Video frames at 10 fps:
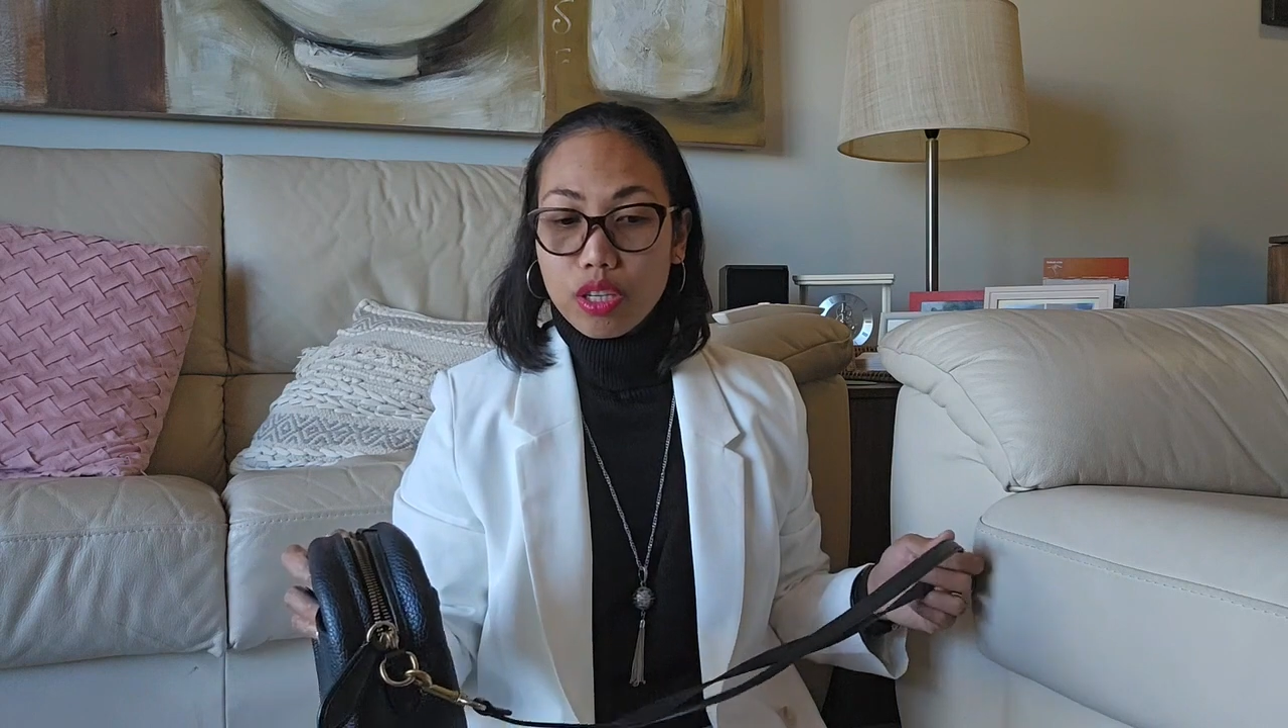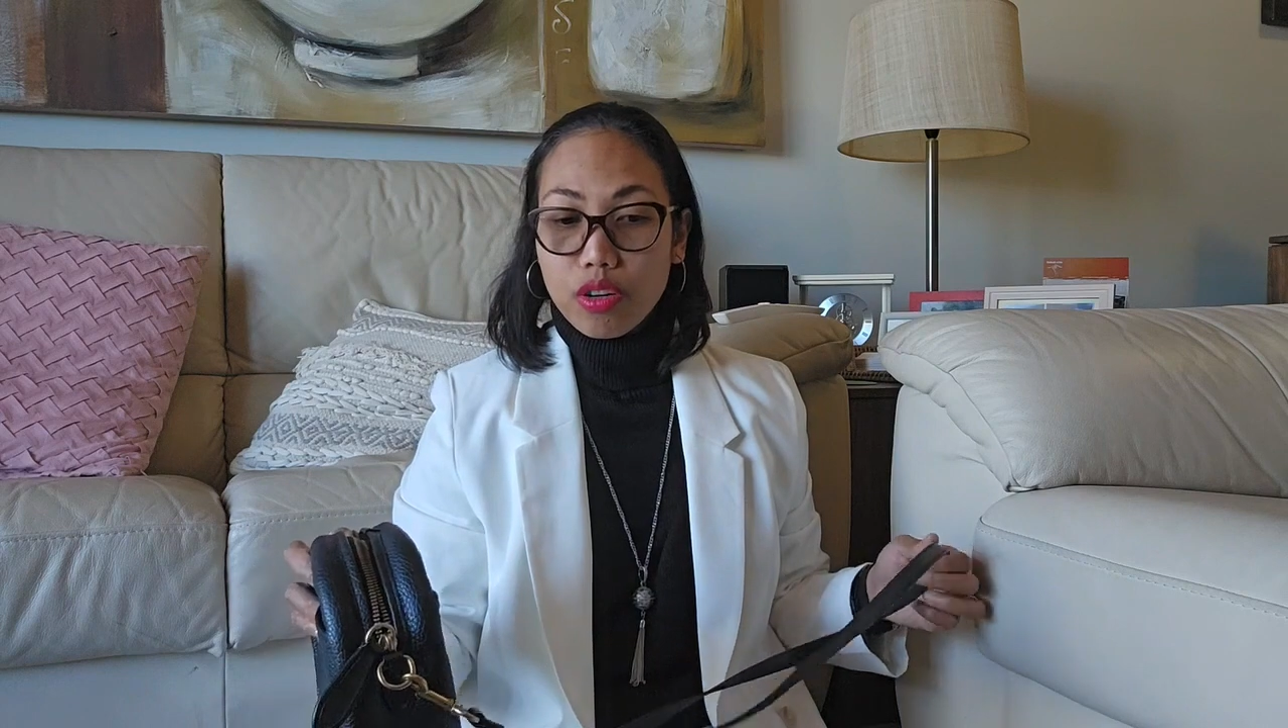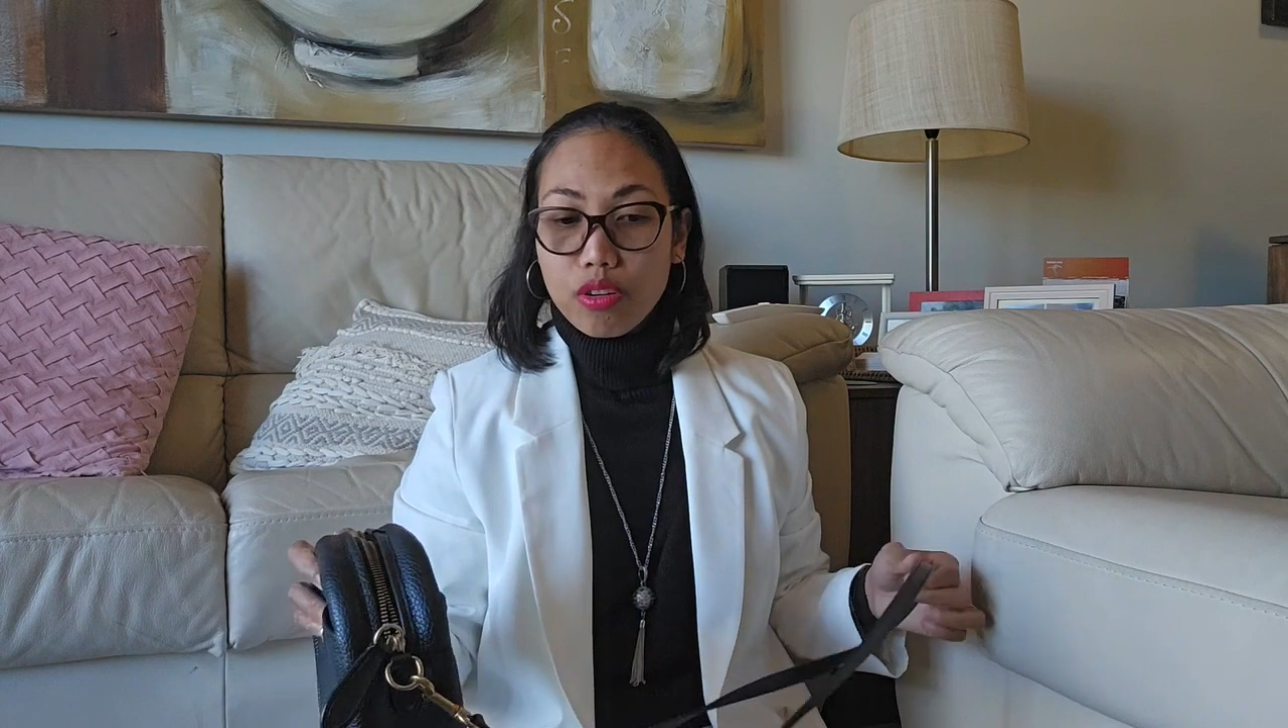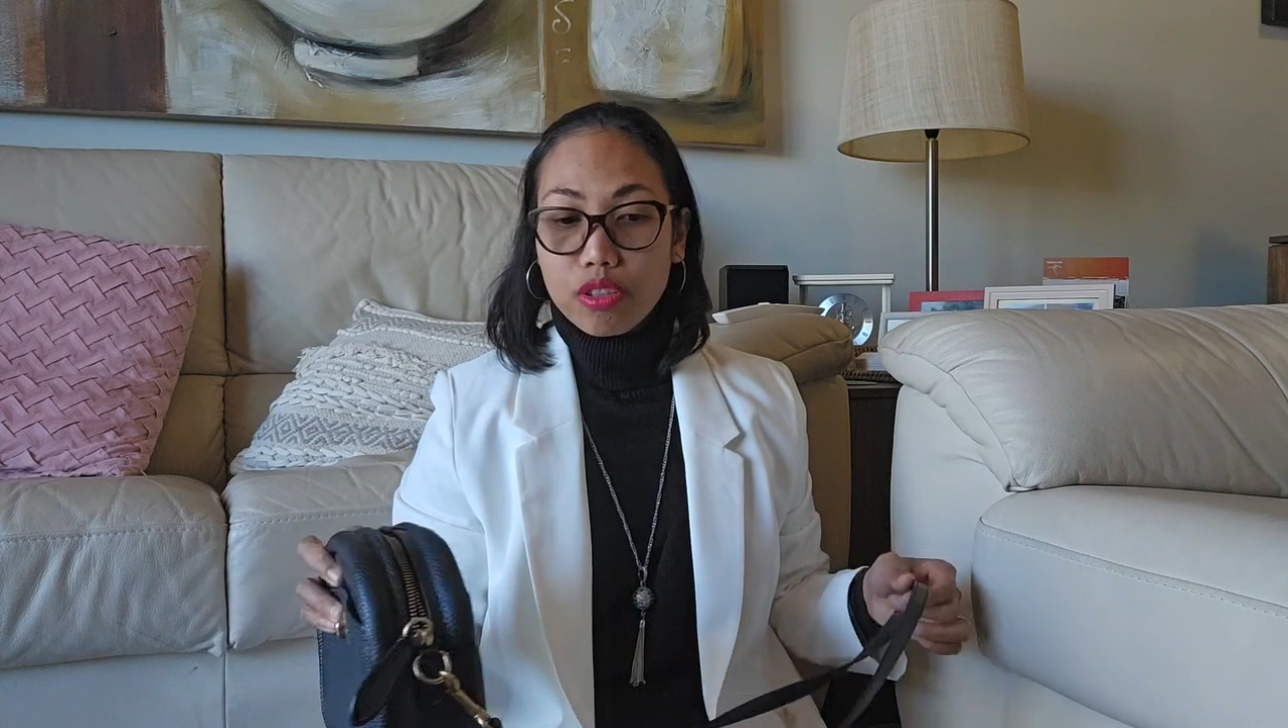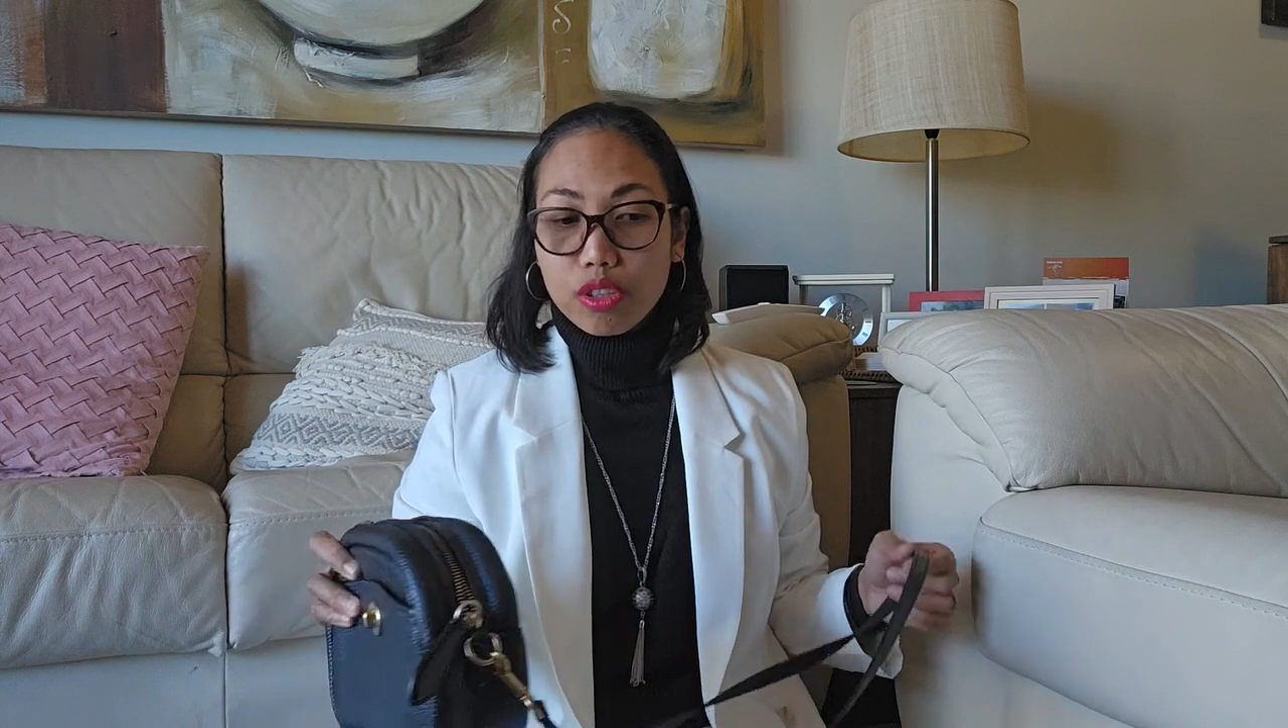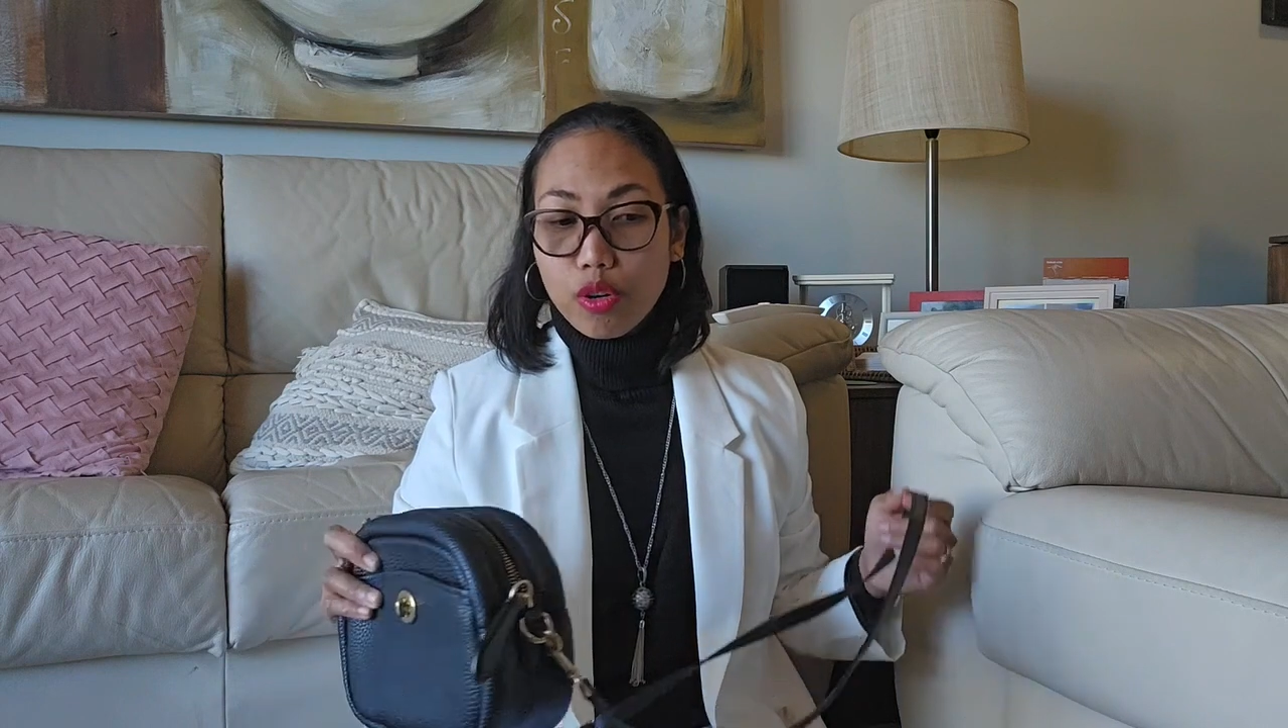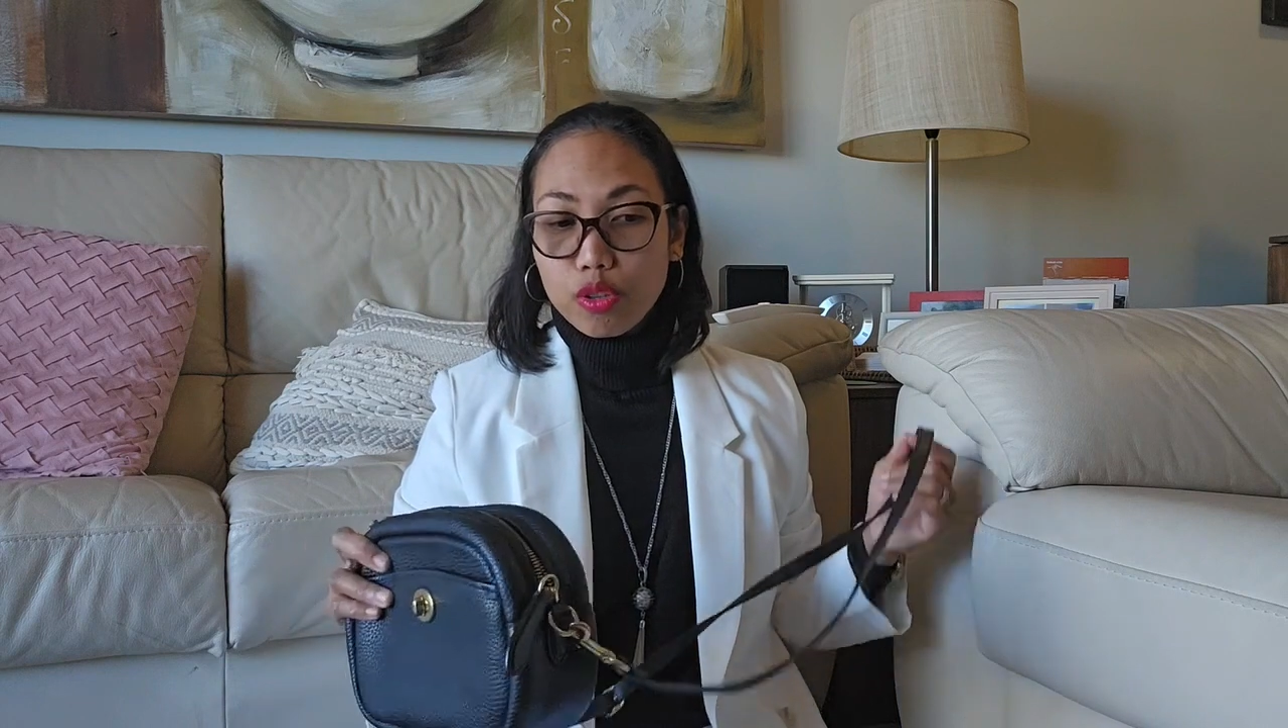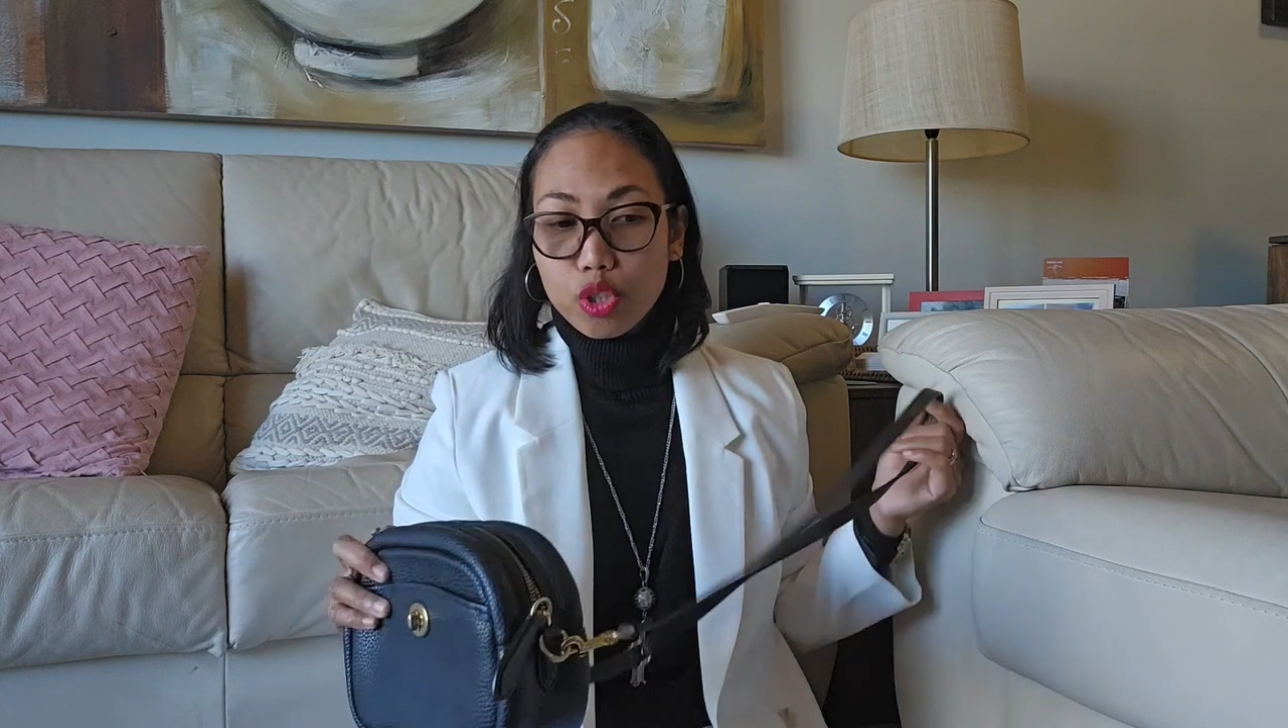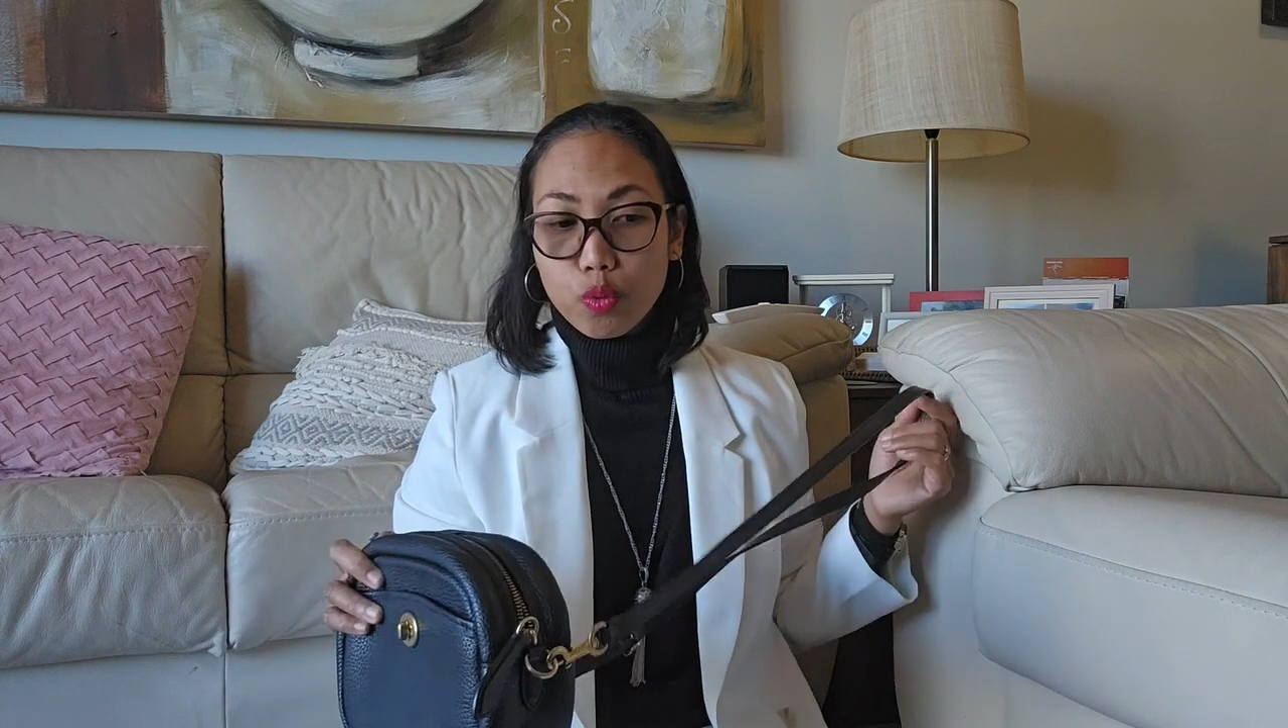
or Coach